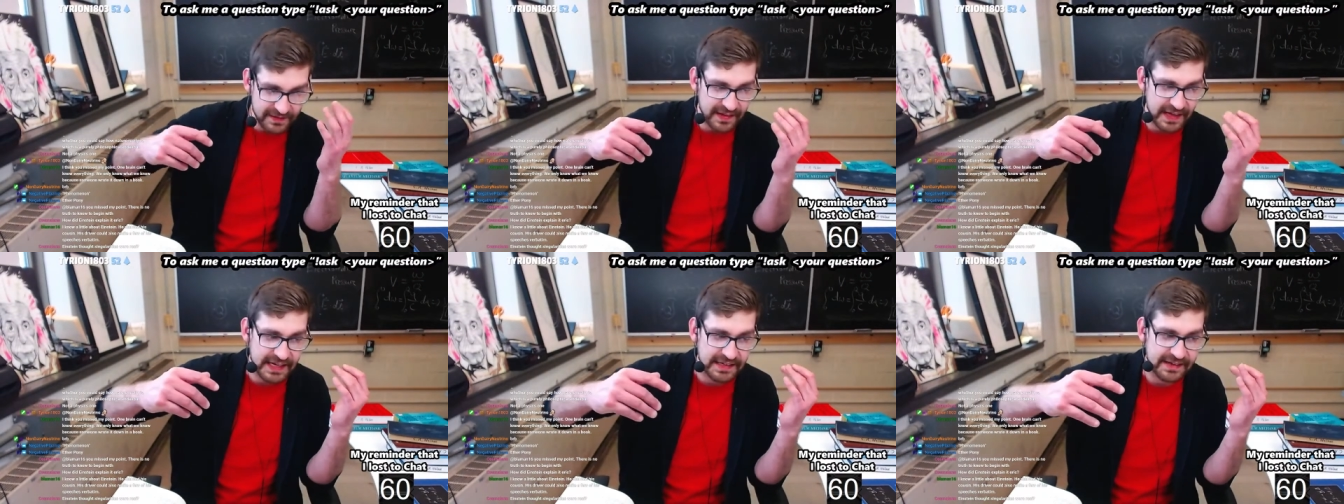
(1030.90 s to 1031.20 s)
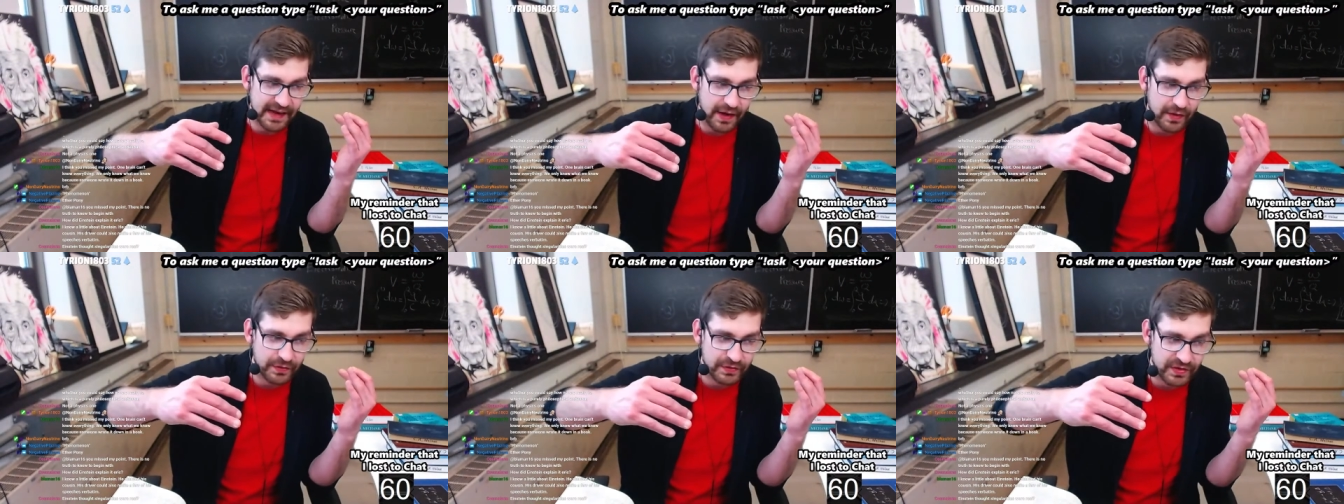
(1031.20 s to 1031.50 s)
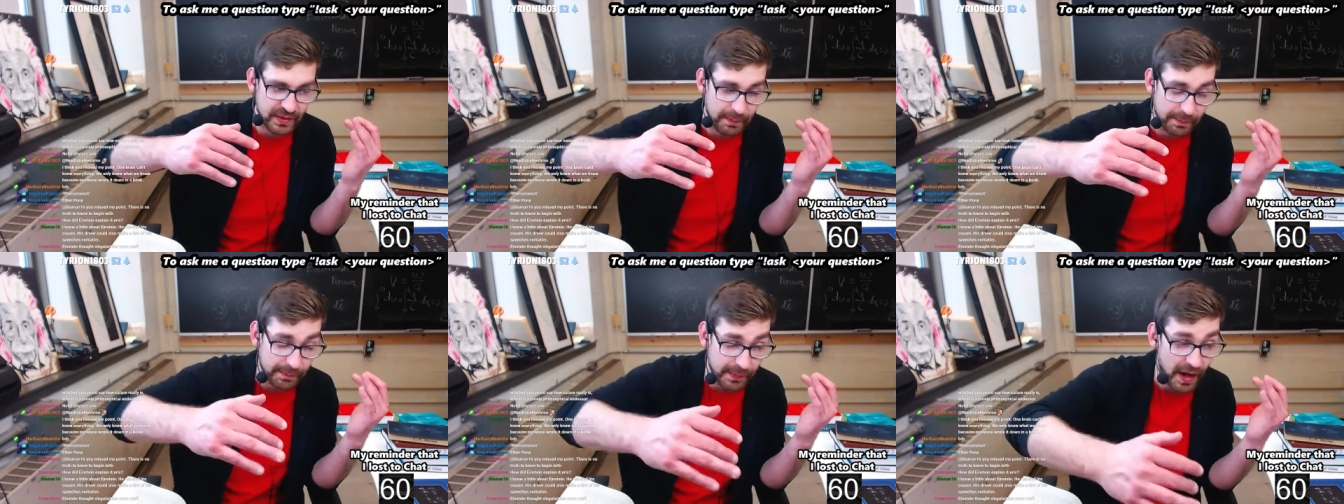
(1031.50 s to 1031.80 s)
laying down
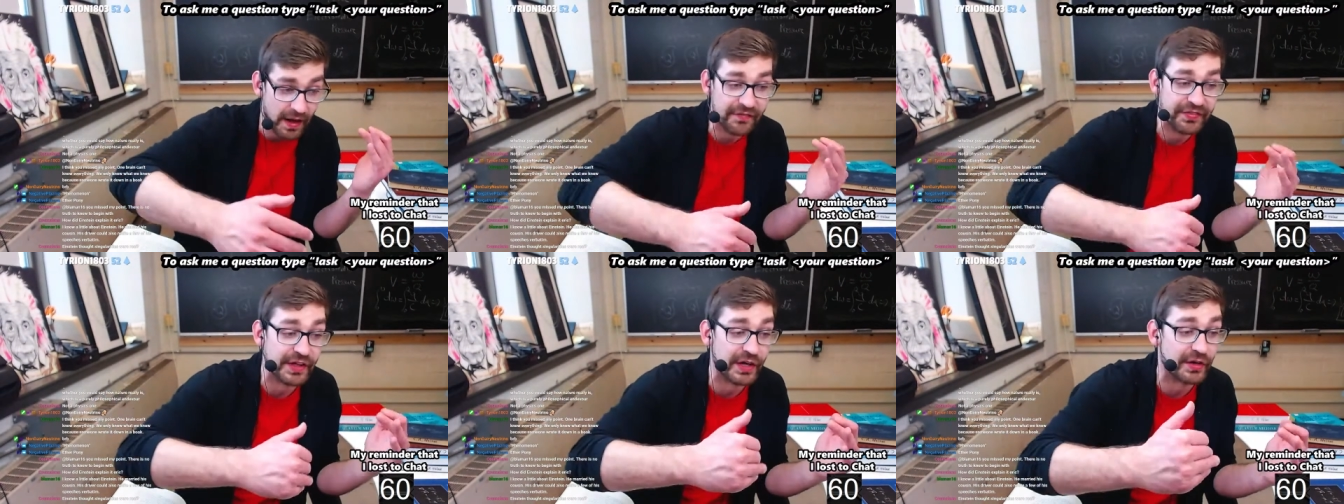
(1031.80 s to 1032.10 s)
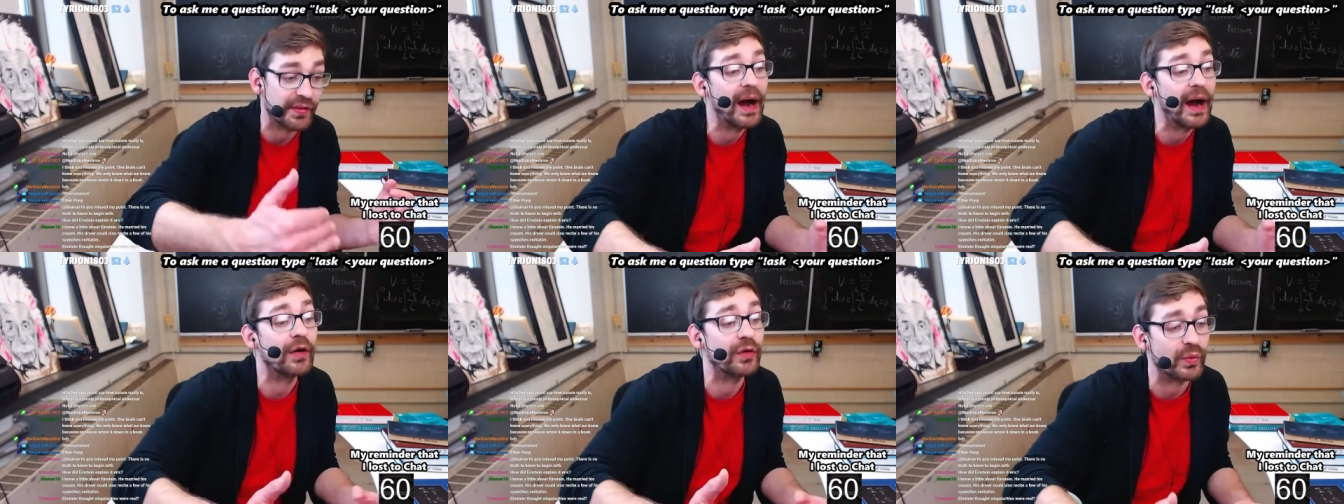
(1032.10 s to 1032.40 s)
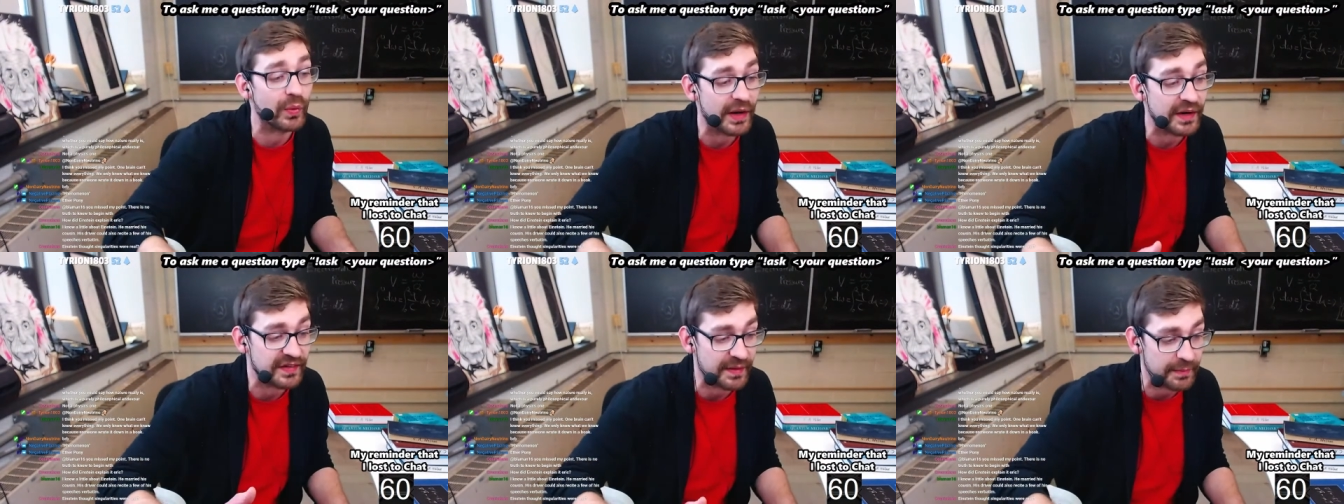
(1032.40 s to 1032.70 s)
some of the
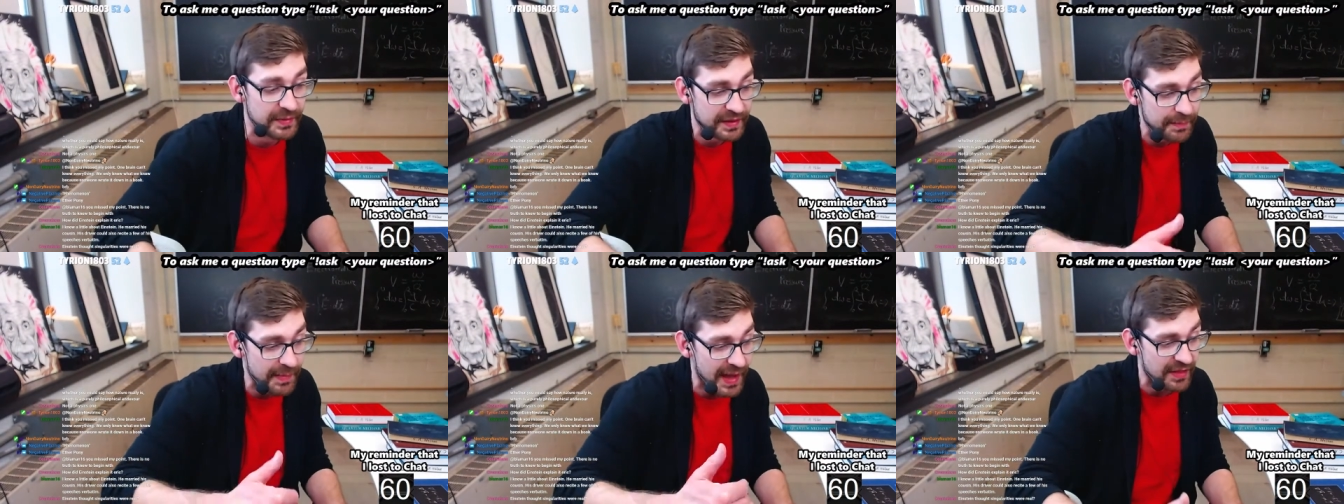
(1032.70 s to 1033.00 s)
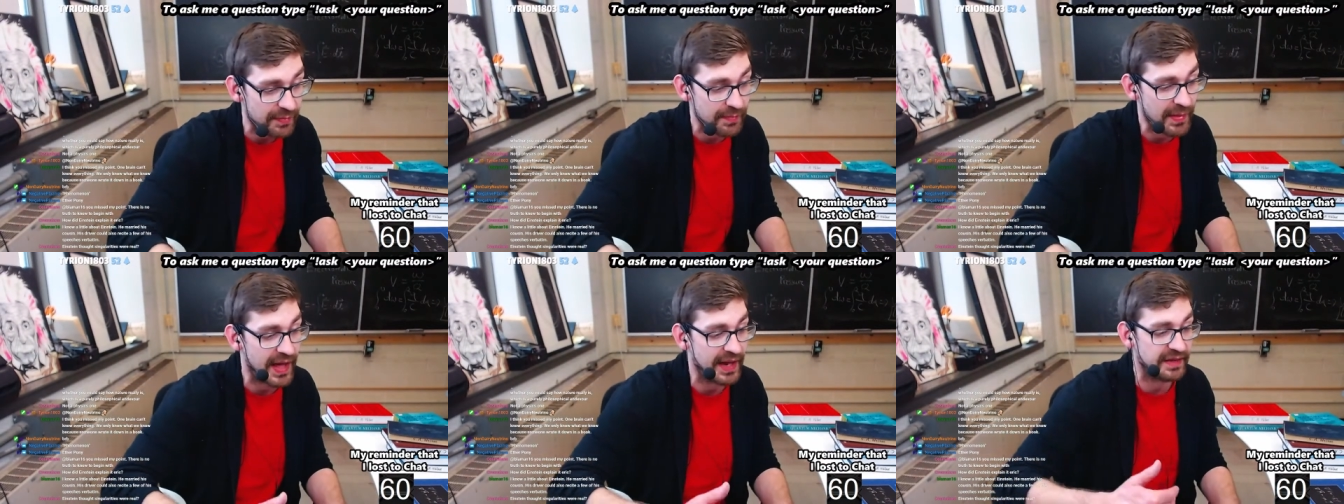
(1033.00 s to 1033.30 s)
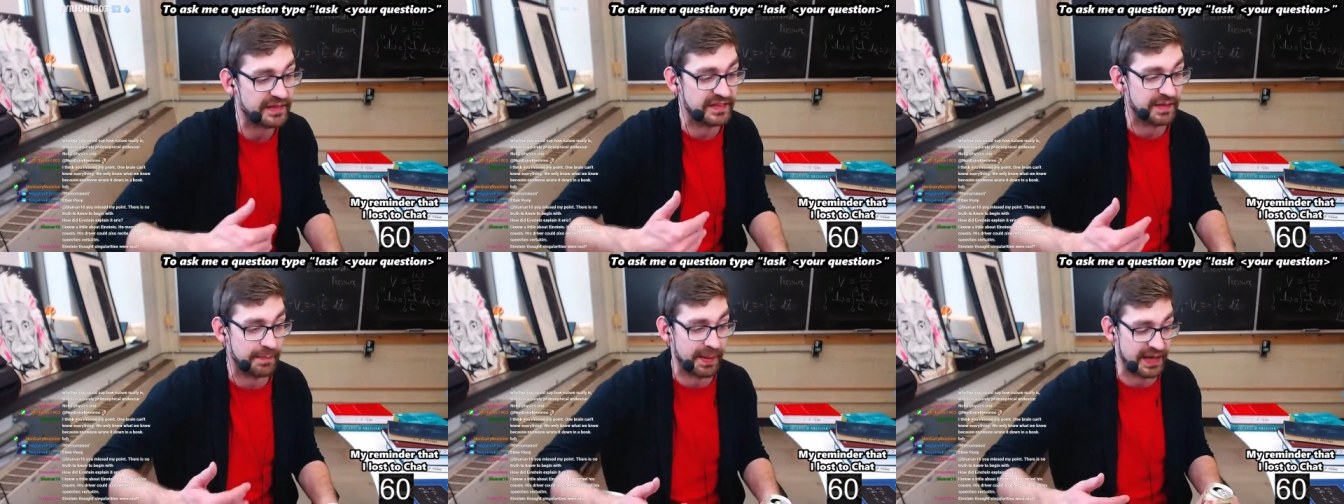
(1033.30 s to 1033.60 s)
groundwork, some of the
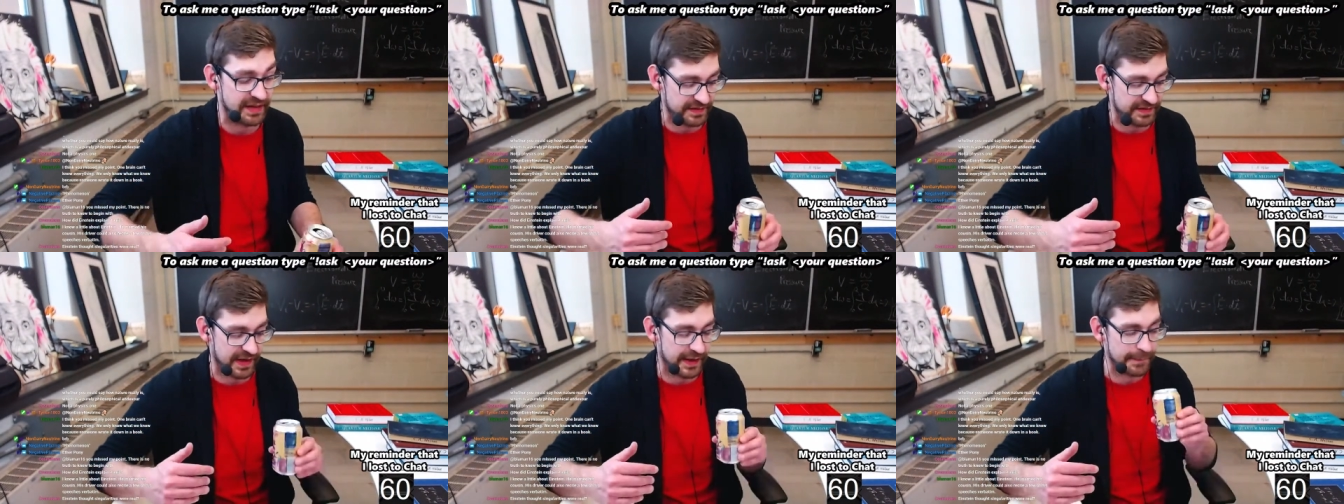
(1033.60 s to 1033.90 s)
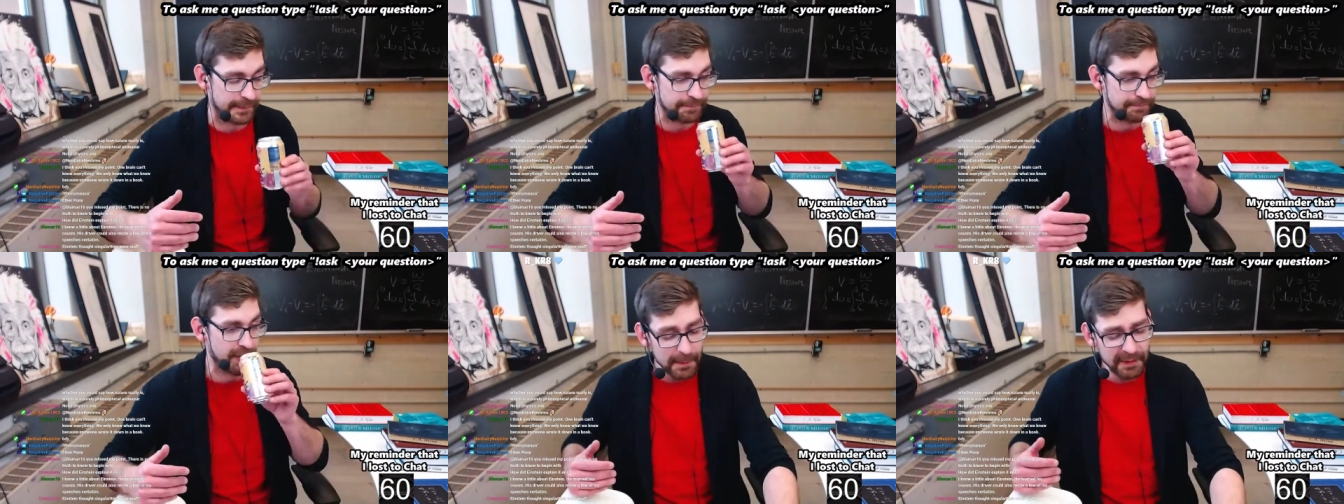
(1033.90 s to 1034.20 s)
mathematics, the baseline.